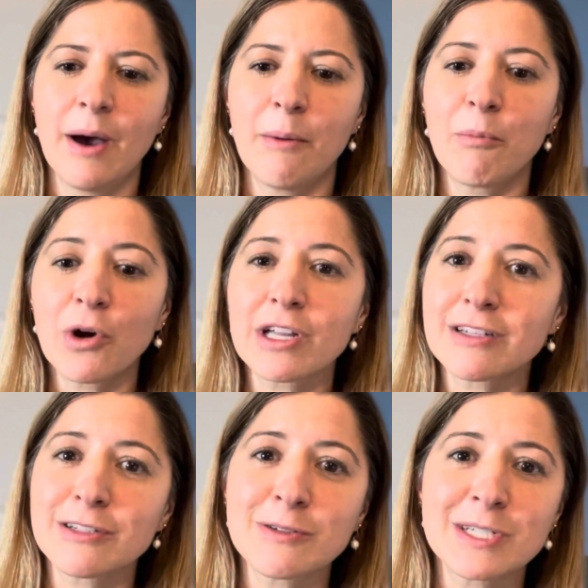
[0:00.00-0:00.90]
More good
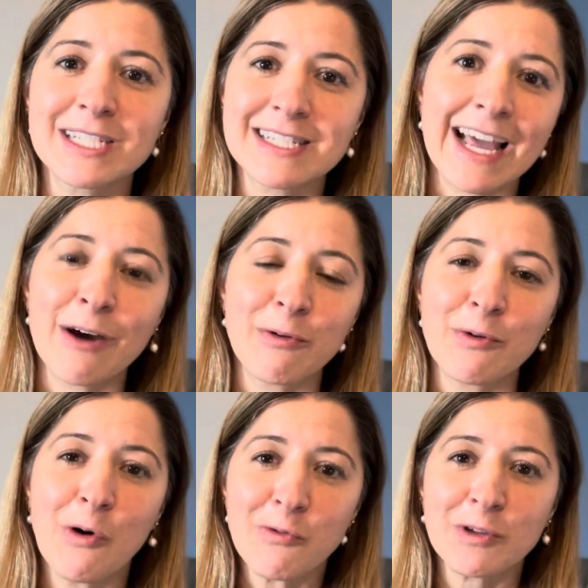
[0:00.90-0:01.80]
news is that
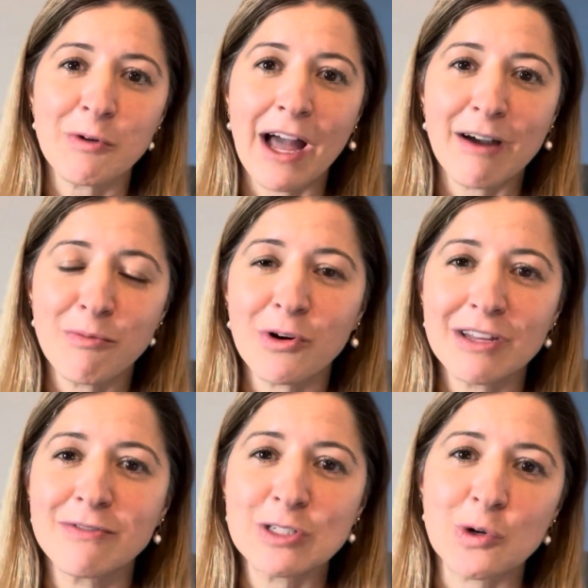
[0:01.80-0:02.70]
hopefully we'll have more
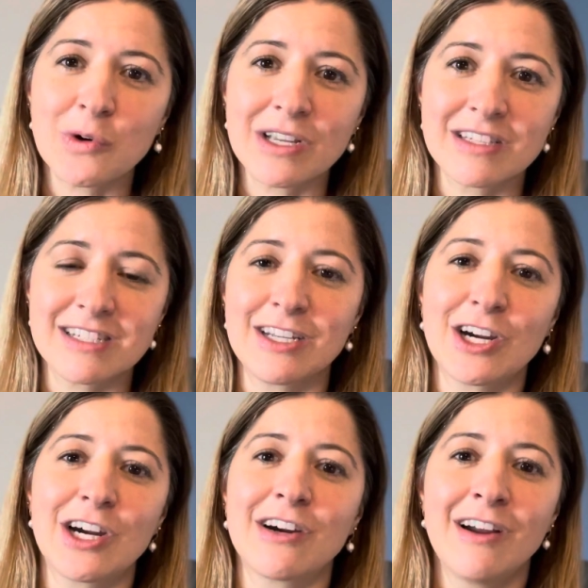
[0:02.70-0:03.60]
inventory this
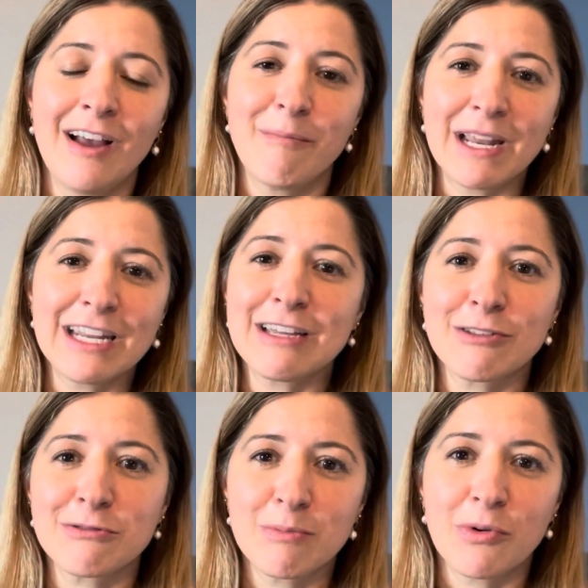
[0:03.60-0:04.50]
year. Many of the
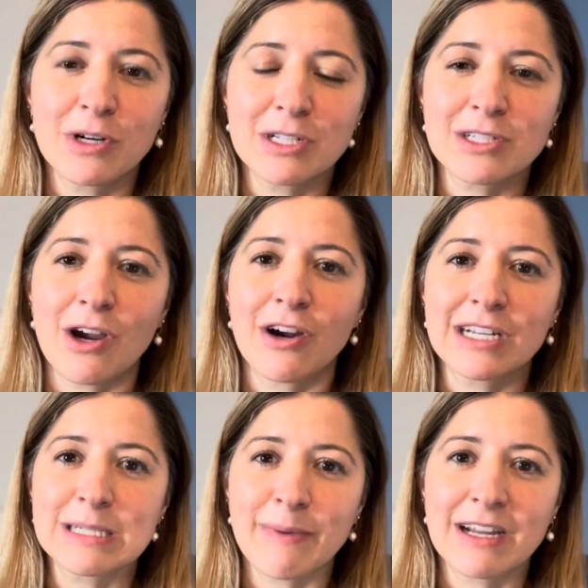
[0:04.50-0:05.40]
reports are
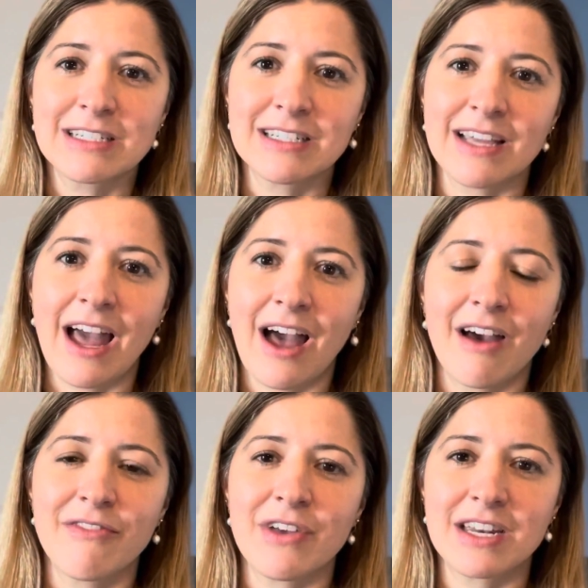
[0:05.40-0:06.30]
expecting to
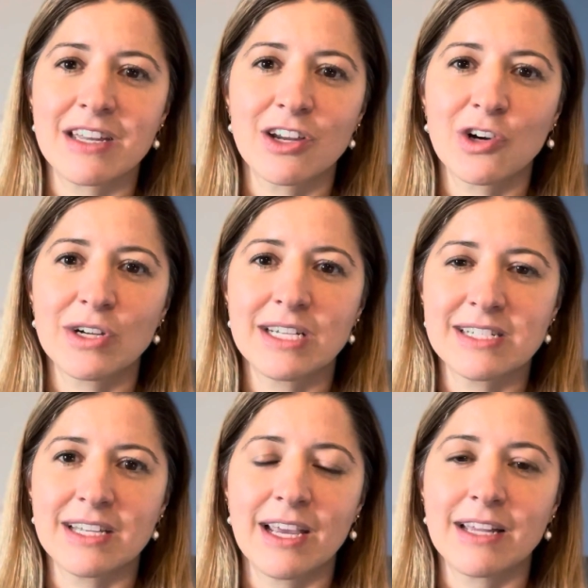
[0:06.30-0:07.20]
have an
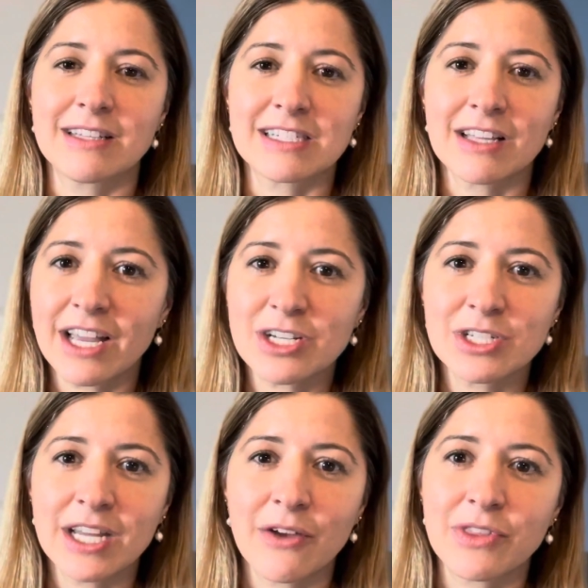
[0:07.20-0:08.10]
increase in the
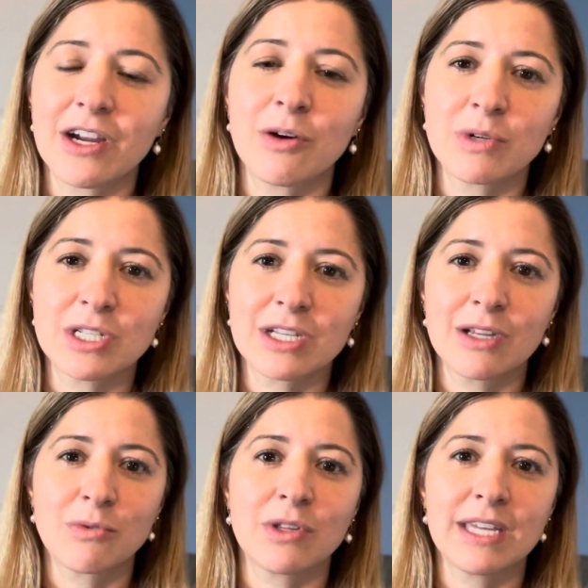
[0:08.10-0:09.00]
selection out there, which
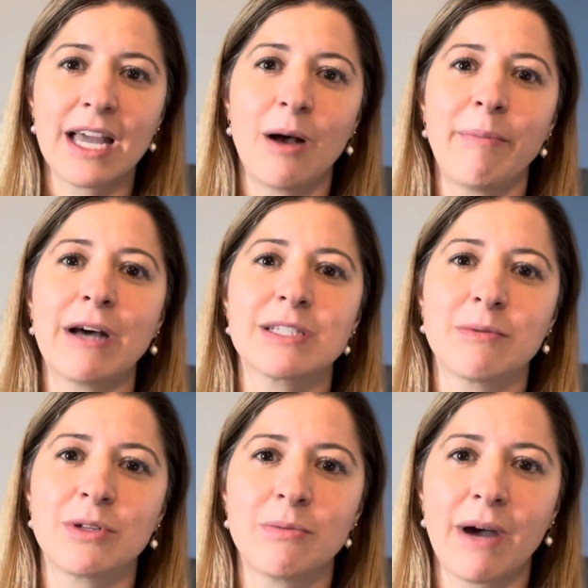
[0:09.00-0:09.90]
can really help out some
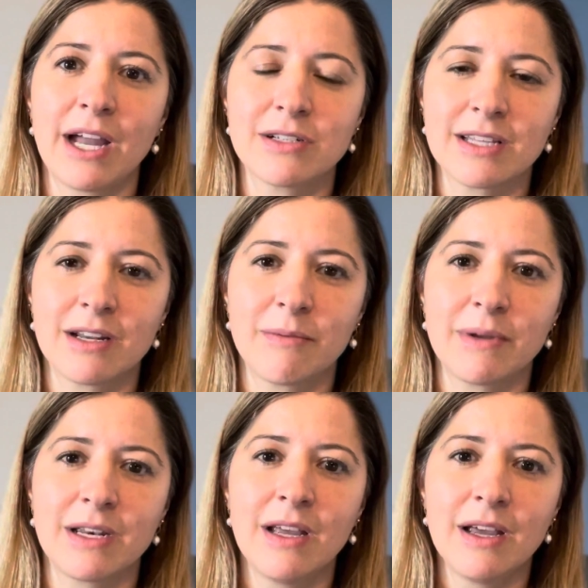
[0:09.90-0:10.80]
of you buyers that have
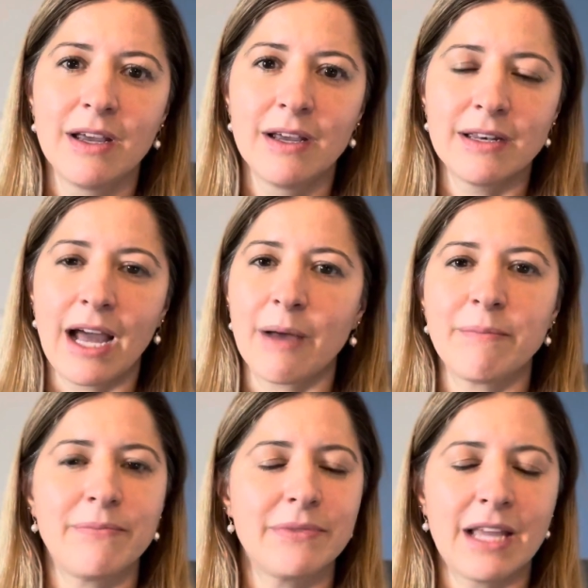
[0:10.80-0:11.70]
been not,
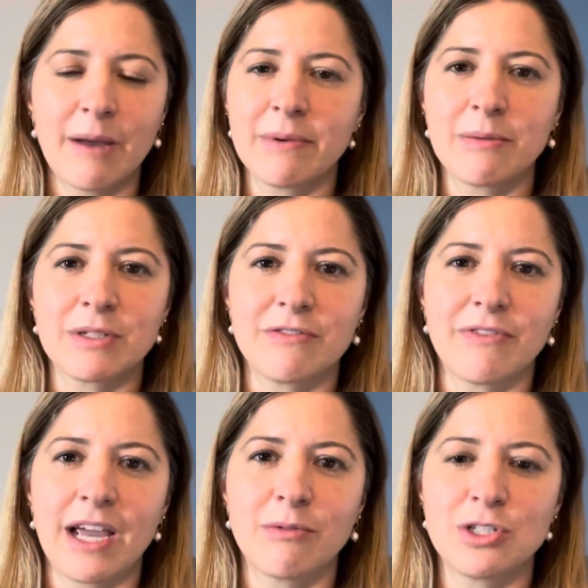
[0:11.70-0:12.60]
not been able to
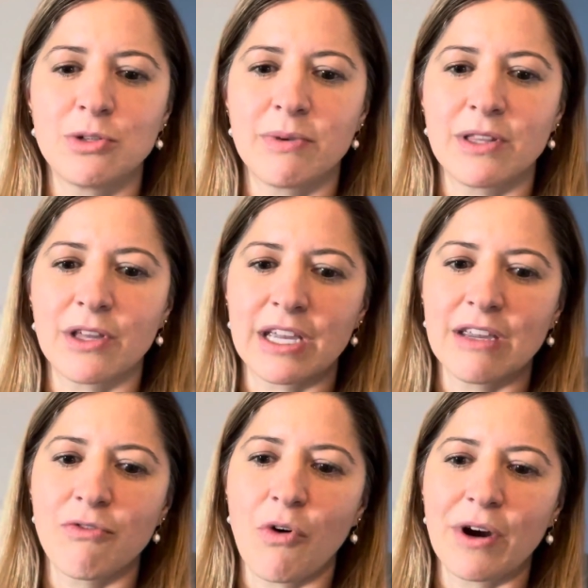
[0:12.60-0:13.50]
find what you've been
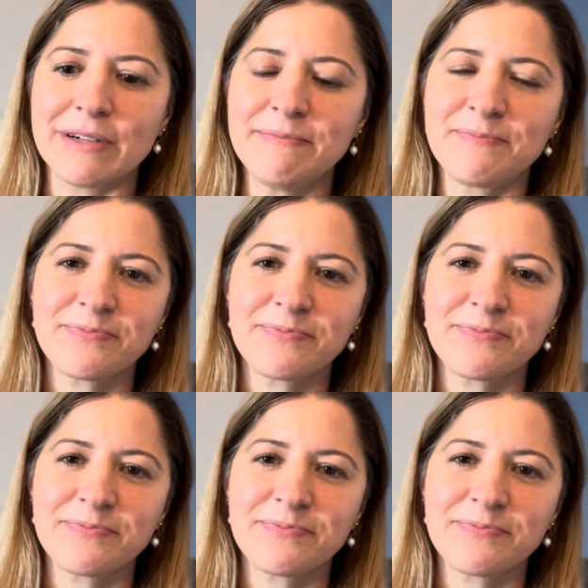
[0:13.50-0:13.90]
looking for.